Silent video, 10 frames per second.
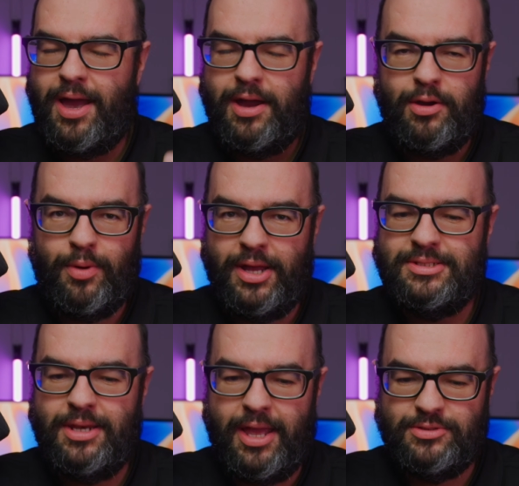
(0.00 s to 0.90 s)
iOS
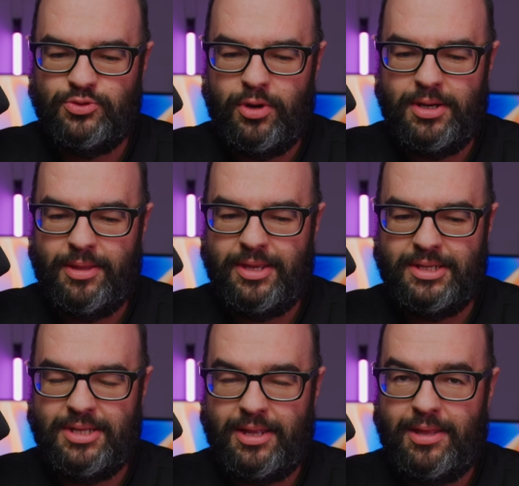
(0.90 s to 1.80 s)
and Android and
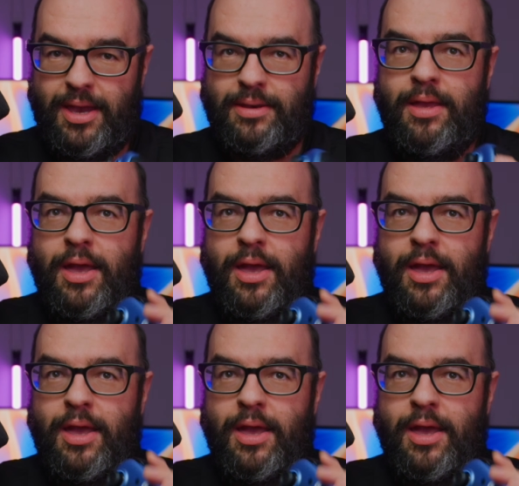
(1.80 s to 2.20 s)
things like that.